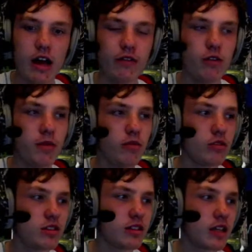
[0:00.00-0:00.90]
Have you been
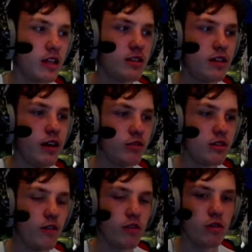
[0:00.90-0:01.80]
wanting to get this
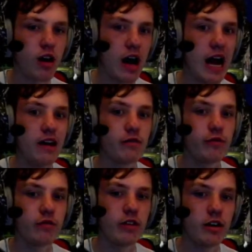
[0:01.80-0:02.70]
DLC for? I
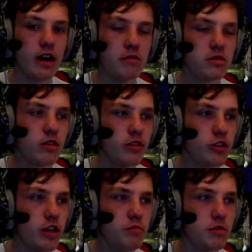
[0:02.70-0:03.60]
have. Yeah, I have, salty
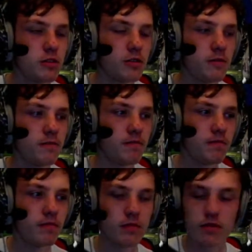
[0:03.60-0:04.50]
chips.
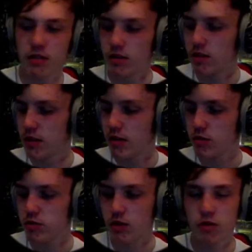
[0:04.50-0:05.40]
It
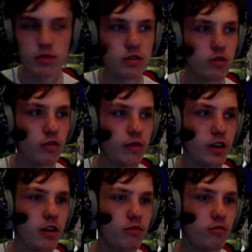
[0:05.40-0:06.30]
was one on my sort of,
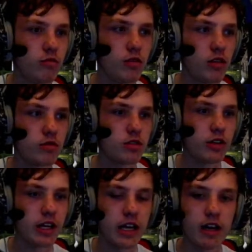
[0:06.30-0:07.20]
I was
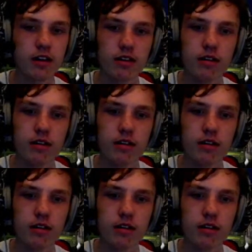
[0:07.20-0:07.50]
looking at.